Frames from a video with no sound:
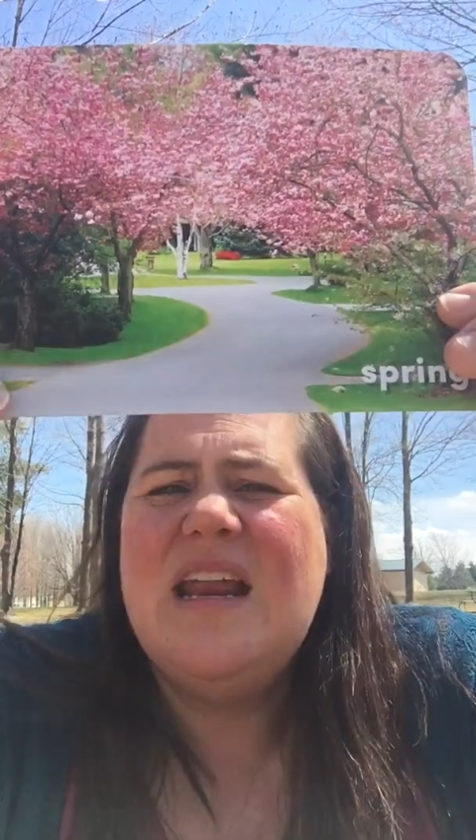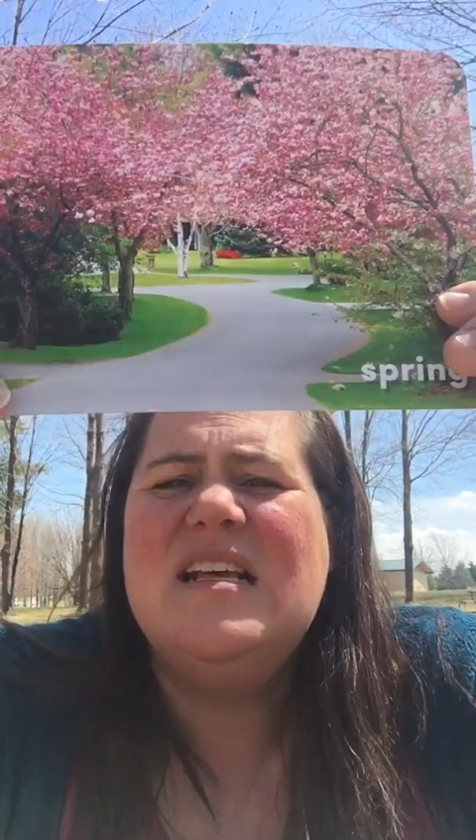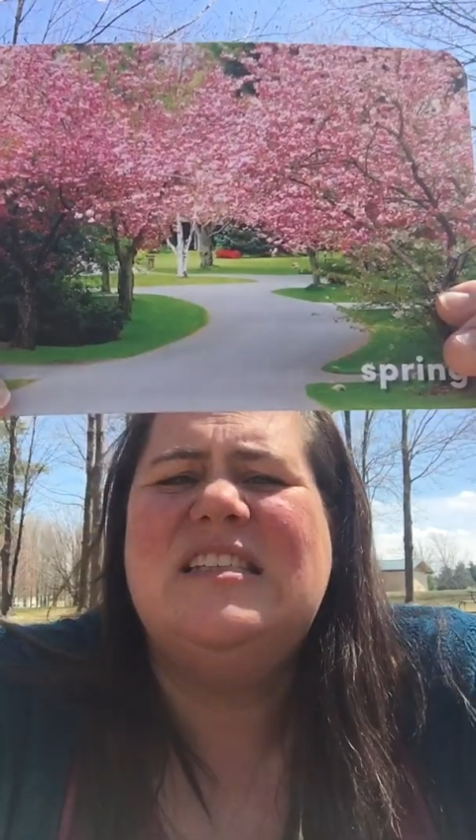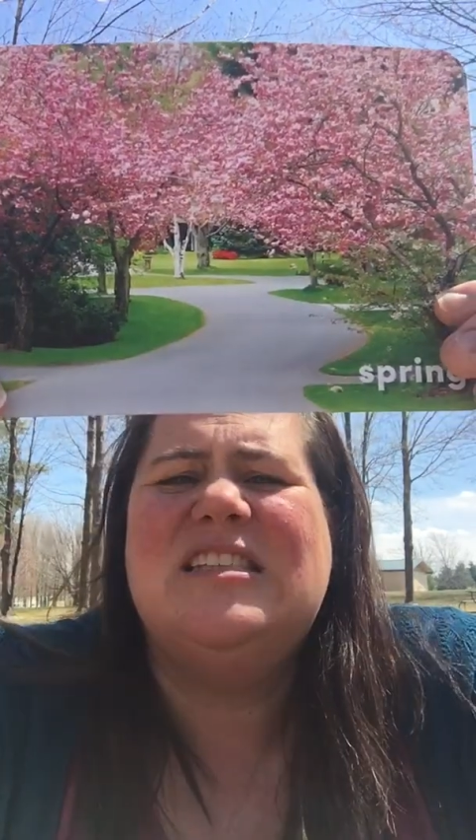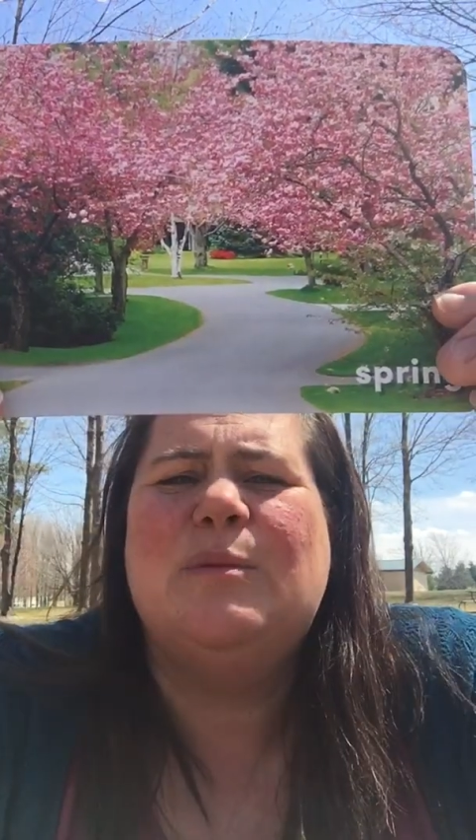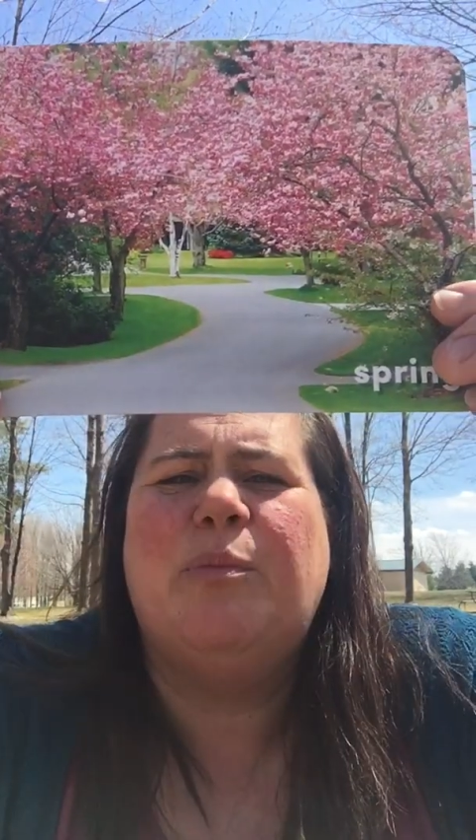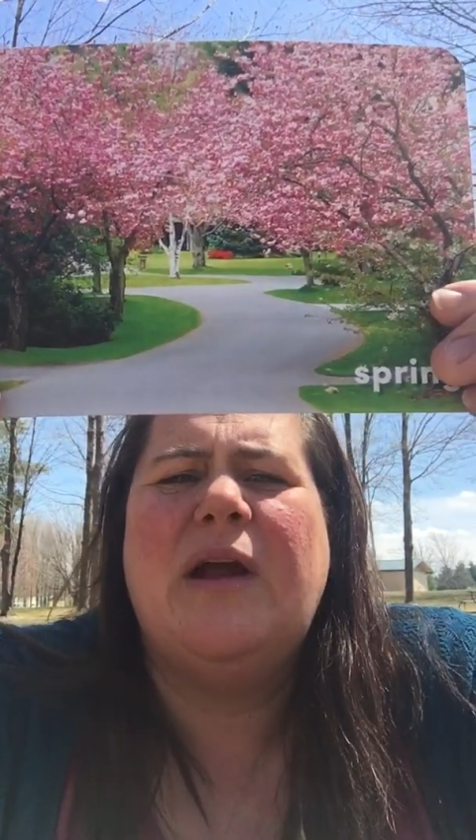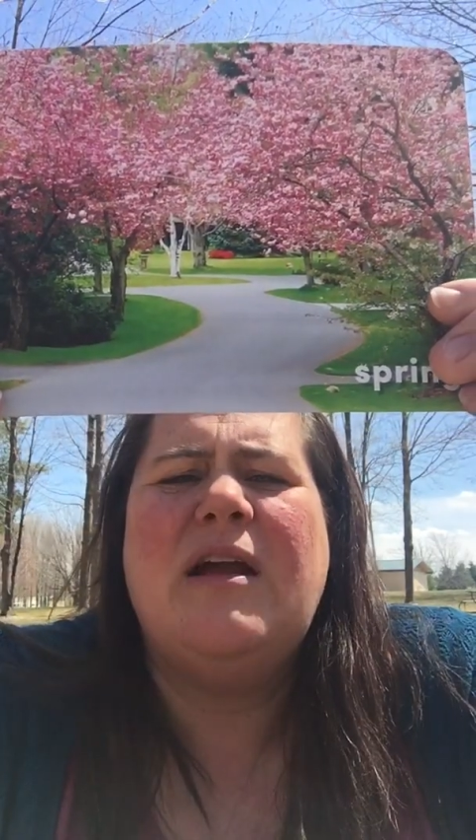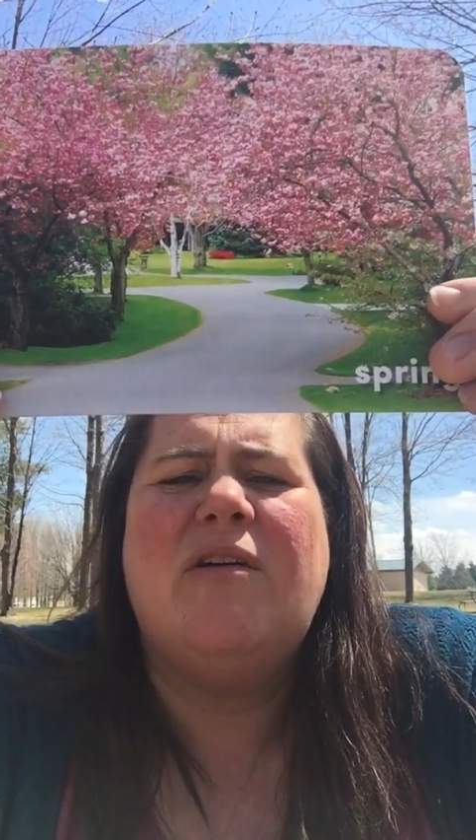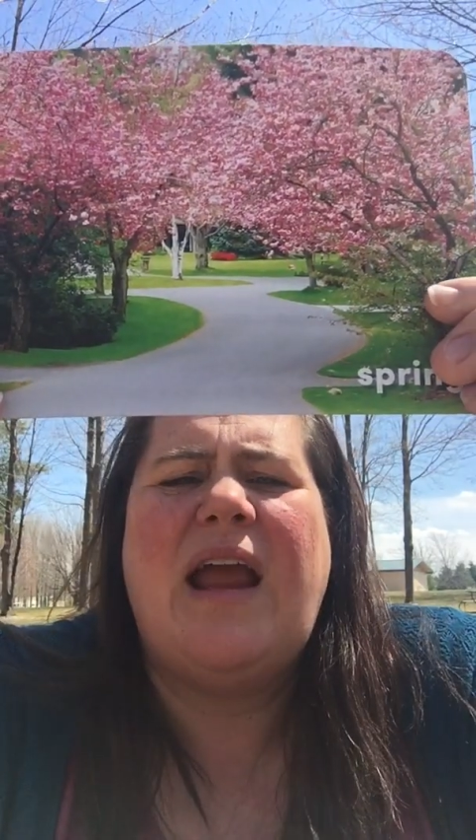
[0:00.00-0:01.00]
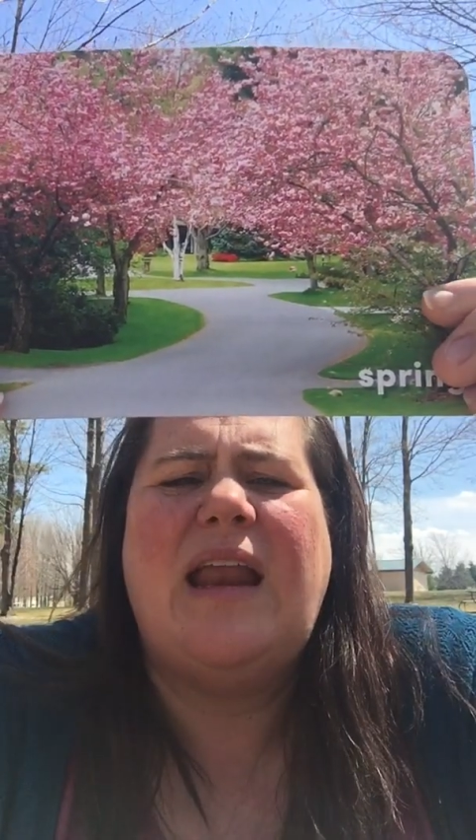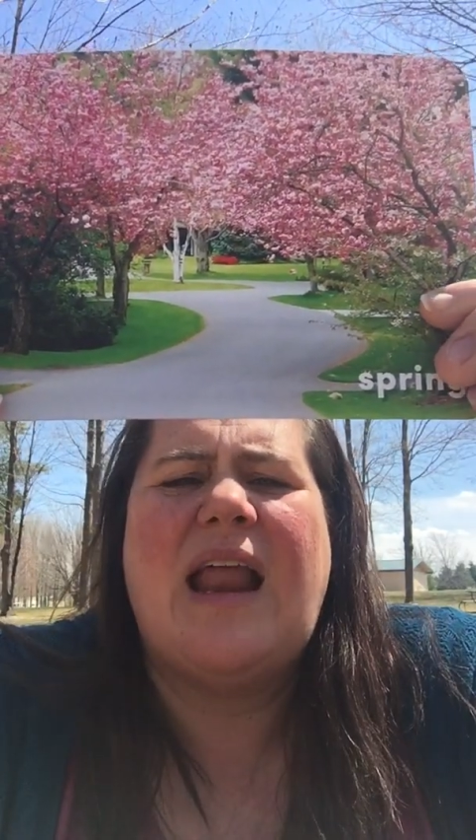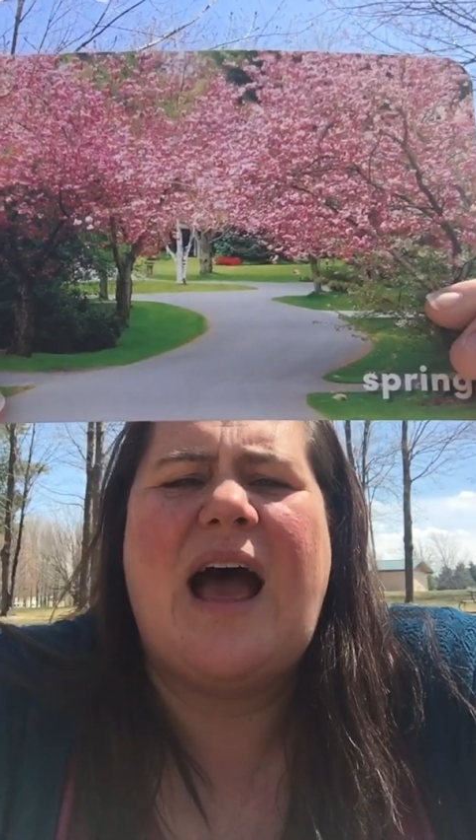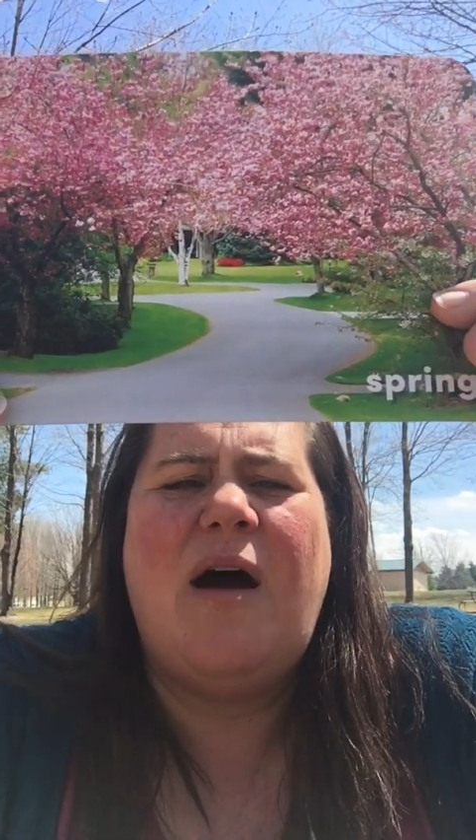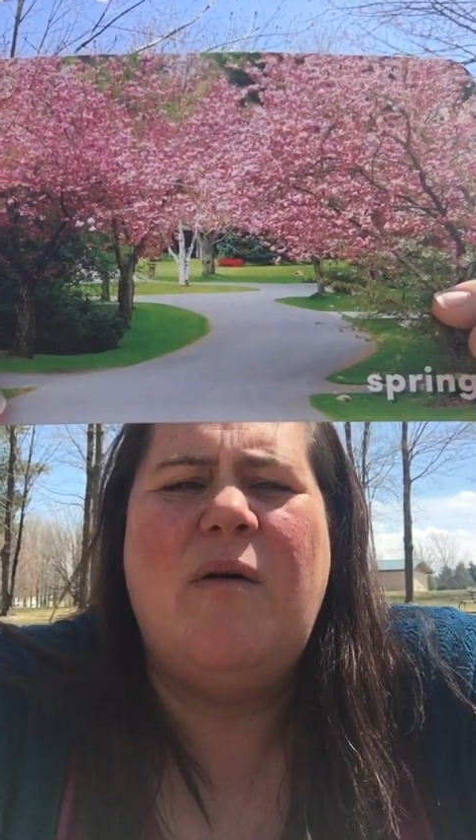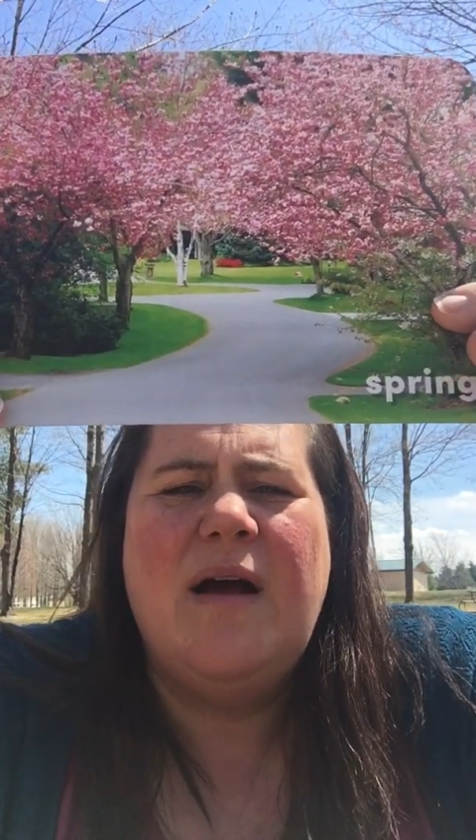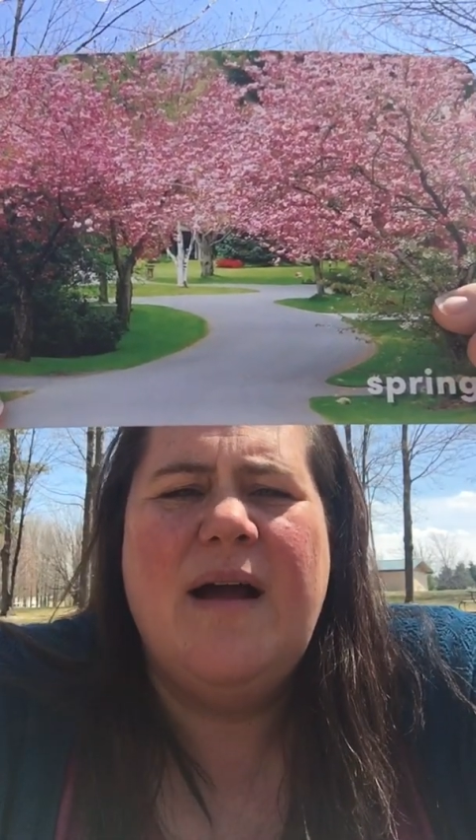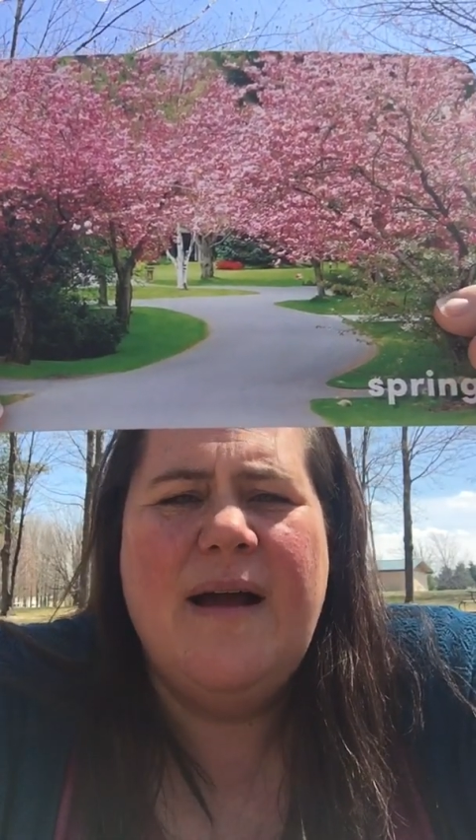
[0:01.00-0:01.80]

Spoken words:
is spring right now,